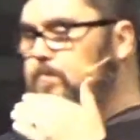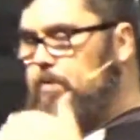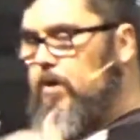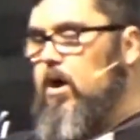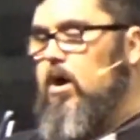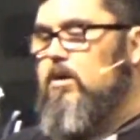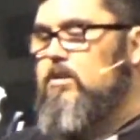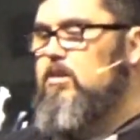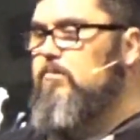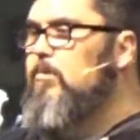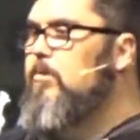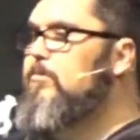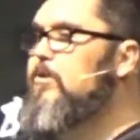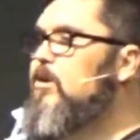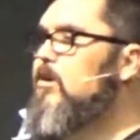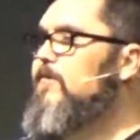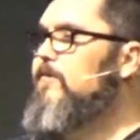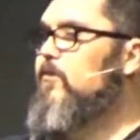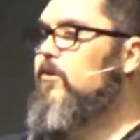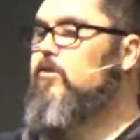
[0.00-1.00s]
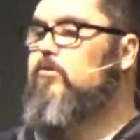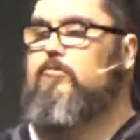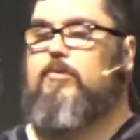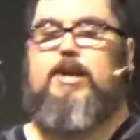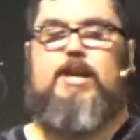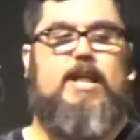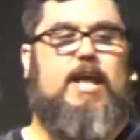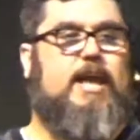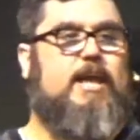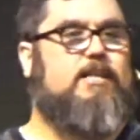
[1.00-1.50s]
parked in Bermuda for 3
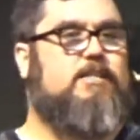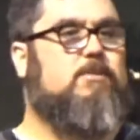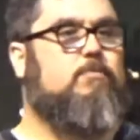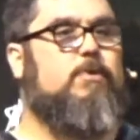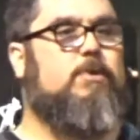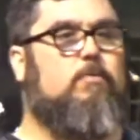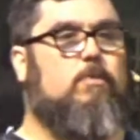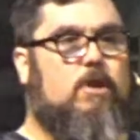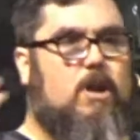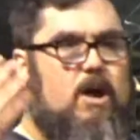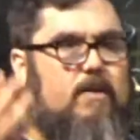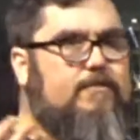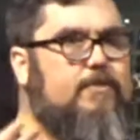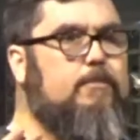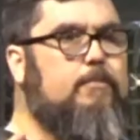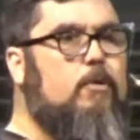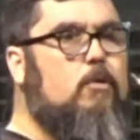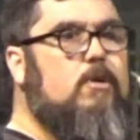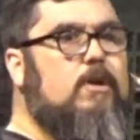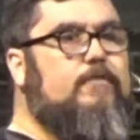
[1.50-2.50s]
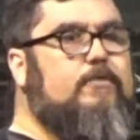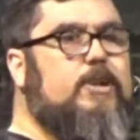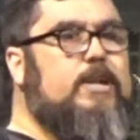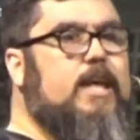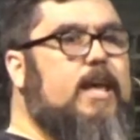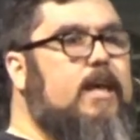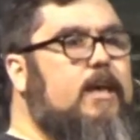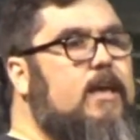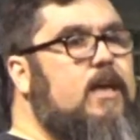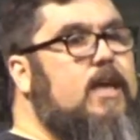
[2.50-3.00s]
days and we went off the boat every
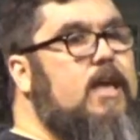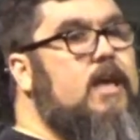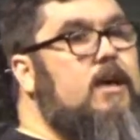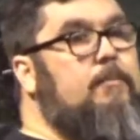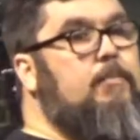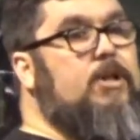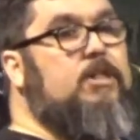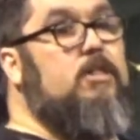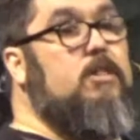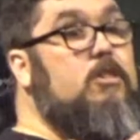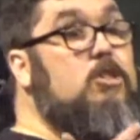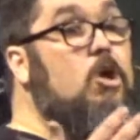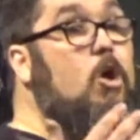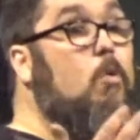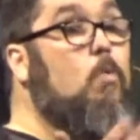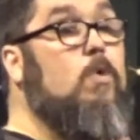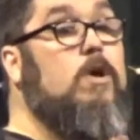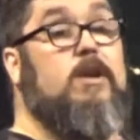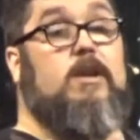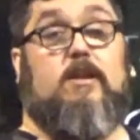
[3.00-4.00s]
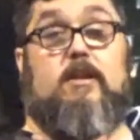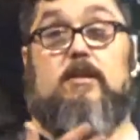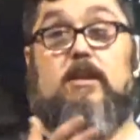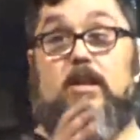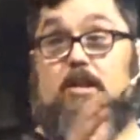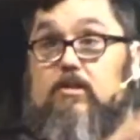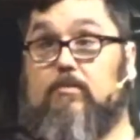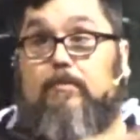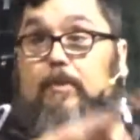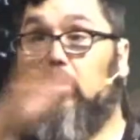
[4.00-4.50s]
day, but
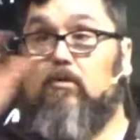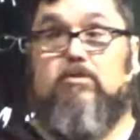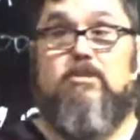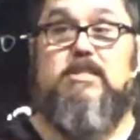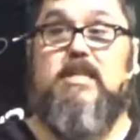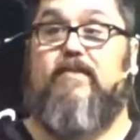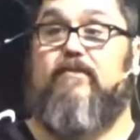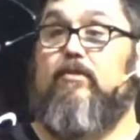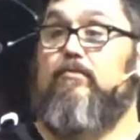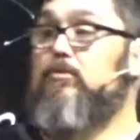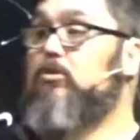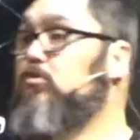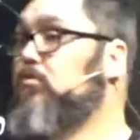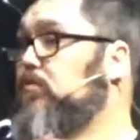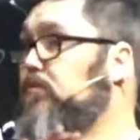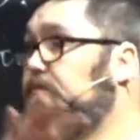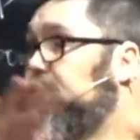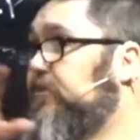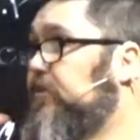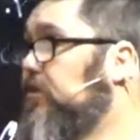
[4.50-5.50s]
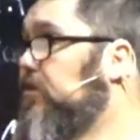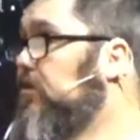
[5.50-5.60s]
the boats never moved.